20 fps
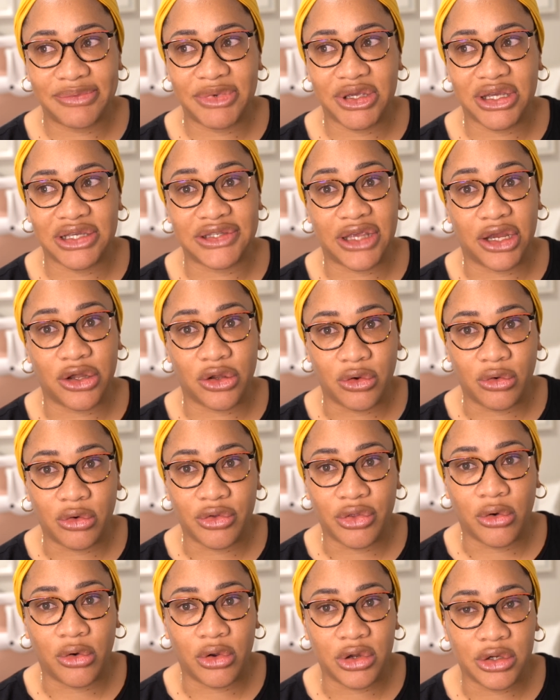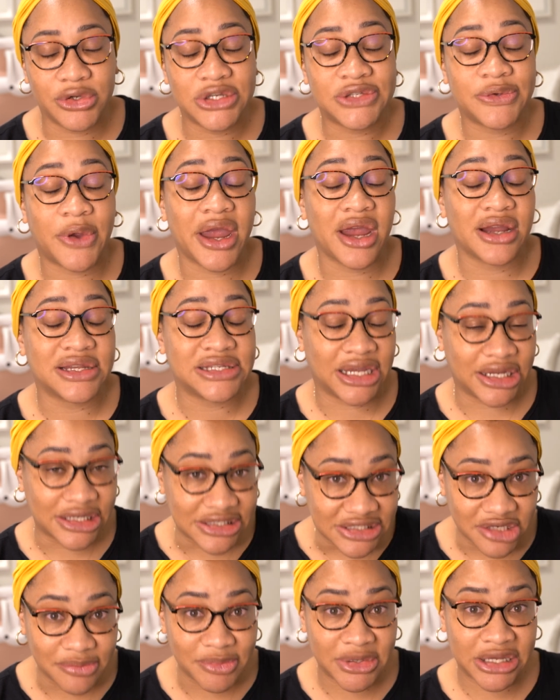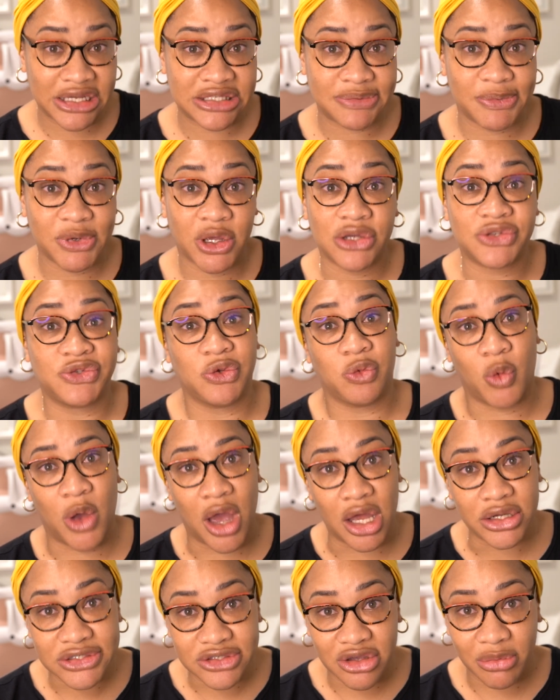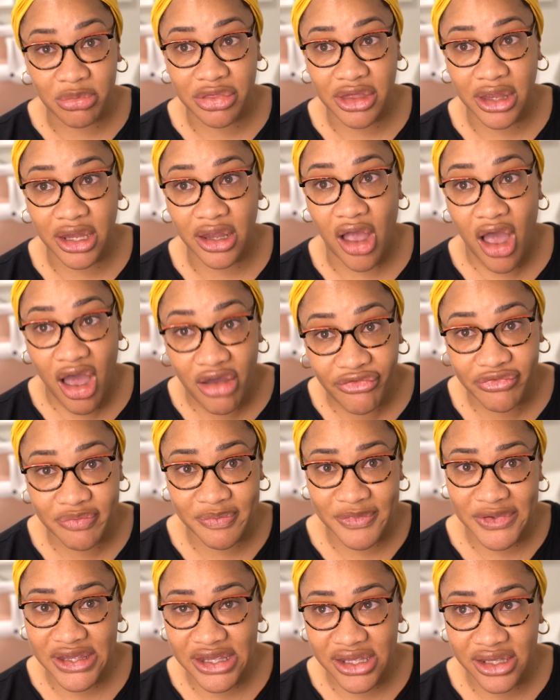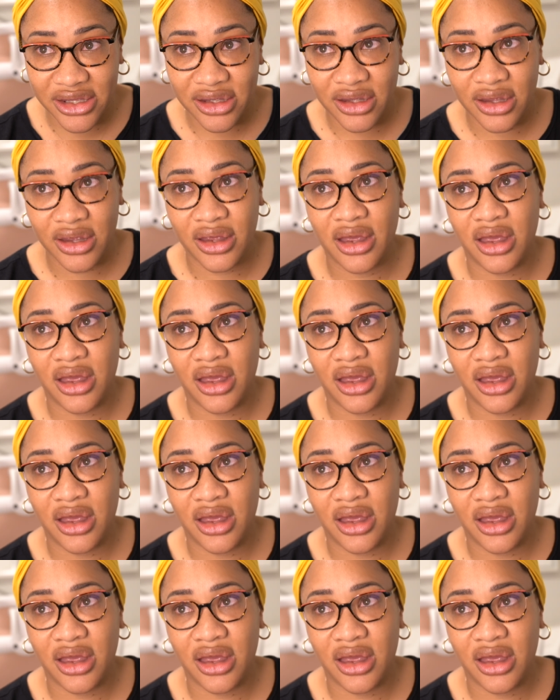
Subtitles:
because I know the only reason why you're texting me is because you want something off me